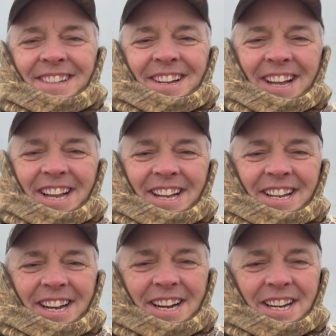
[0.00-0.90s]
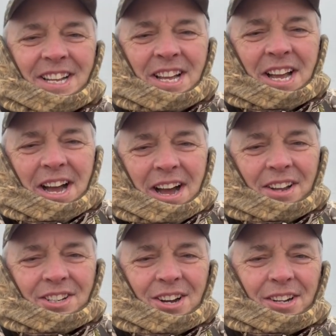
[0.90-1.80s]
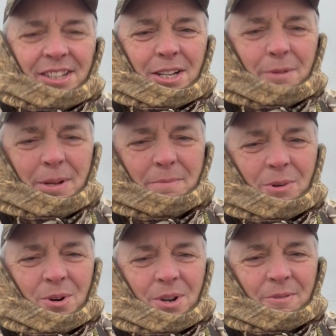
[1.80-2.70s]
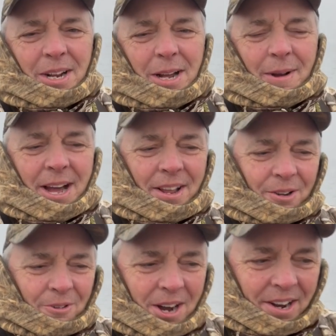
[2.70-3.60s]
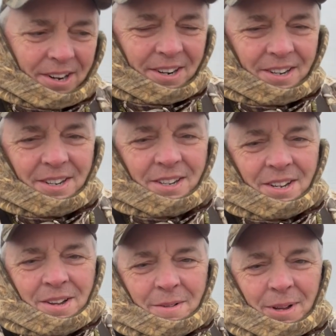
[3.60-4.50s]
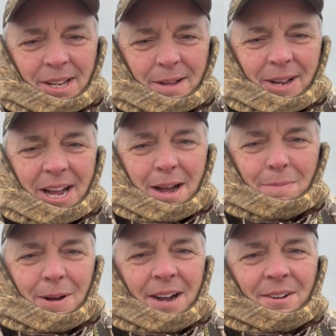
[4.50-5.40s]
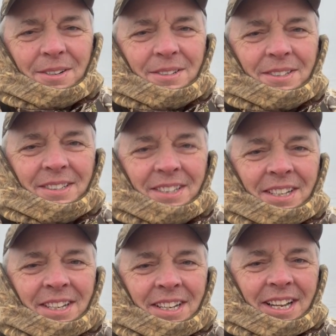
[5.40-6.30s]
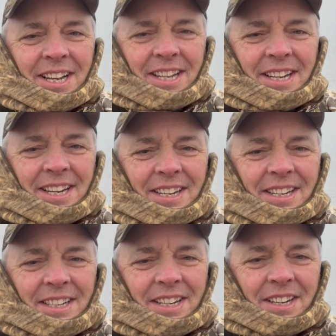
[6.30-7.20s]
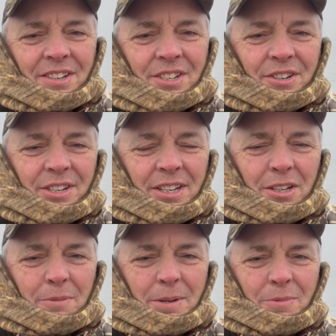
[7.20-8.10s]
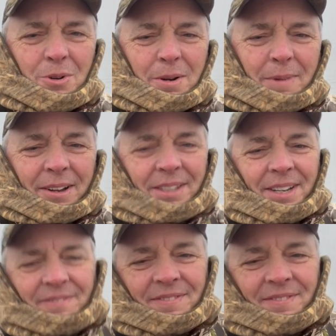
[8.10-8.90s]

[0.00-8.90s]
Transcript: And I'll talk a little bit more when I'm out of the water, but let me hop out and I'll show you a little bit more about them.